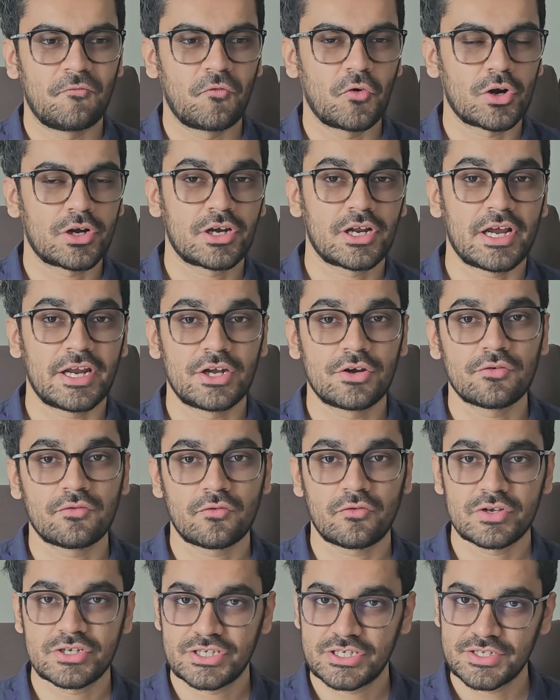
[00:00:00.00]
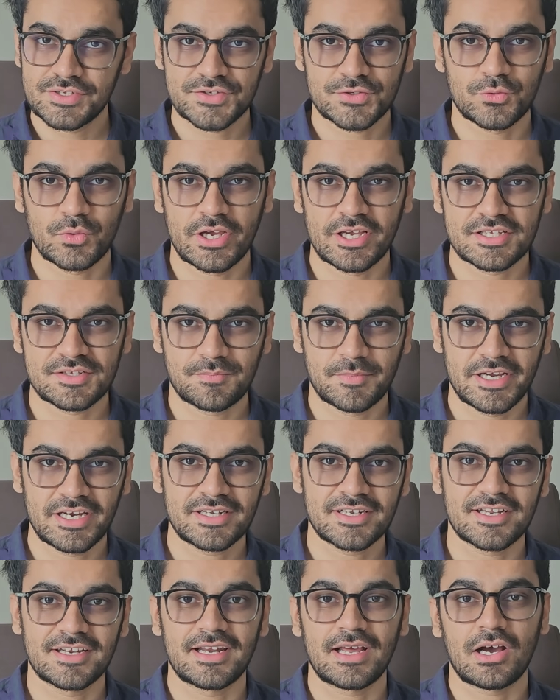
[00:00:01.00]
what kind of questions to
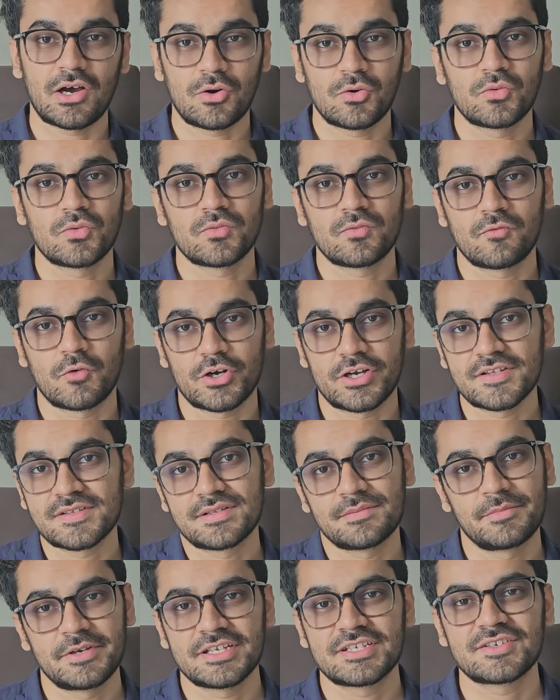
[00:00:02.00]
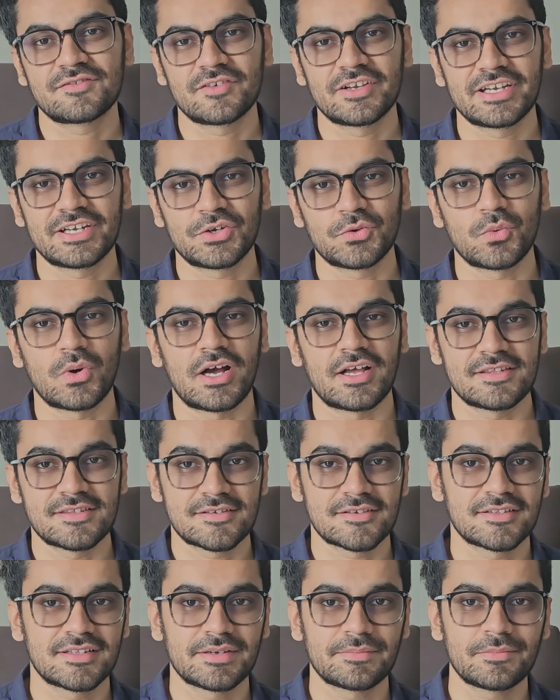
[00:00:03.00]
expect and how what is the best way to
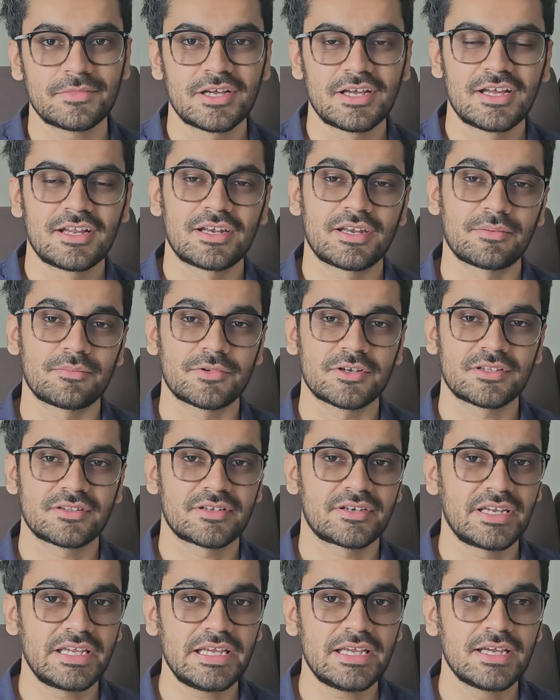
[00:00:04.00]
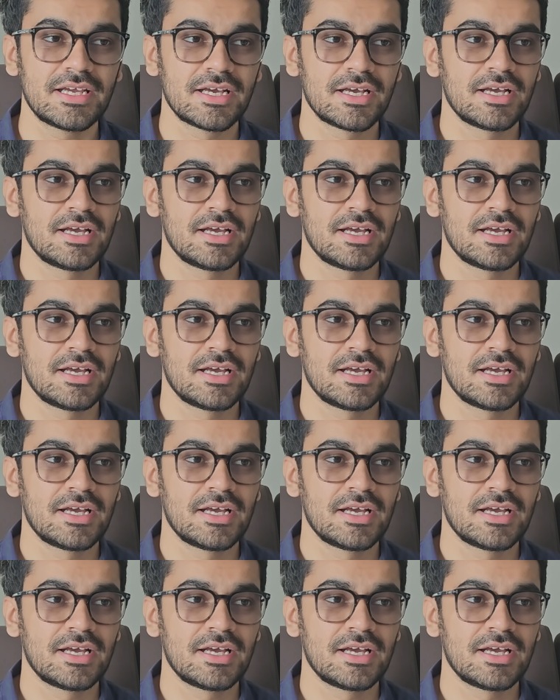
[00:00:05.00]
answer them number three